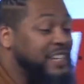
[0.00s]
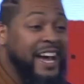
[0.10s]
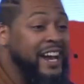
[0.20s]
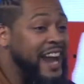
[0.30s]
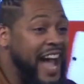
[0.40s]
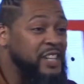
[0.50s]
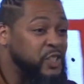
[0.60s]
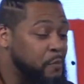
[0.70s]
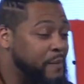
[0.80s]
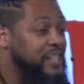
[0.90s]
International
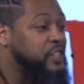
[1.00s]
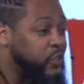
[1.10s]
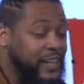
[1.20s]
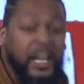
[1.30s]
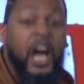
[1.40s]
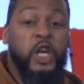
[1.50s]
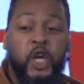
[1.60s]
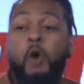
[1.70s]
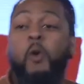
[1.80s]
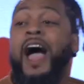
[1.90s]
Ministries,
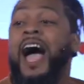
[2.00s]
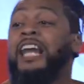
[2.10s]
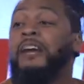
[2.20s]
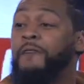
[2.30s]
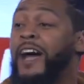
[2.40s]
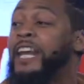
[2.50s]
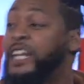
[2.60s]
you were elevated